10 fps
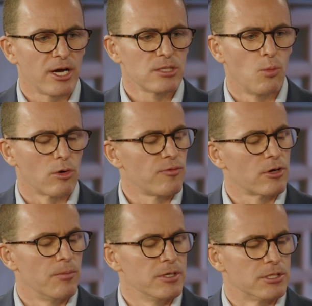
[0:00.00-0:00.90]
some wonderful
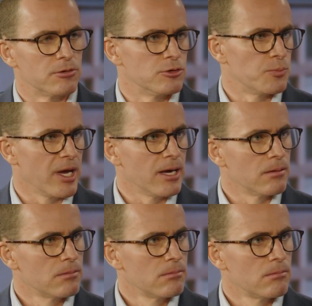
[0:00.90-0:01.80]
companies that are in Japan,
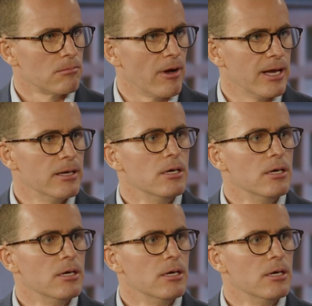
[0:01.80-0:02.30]
right?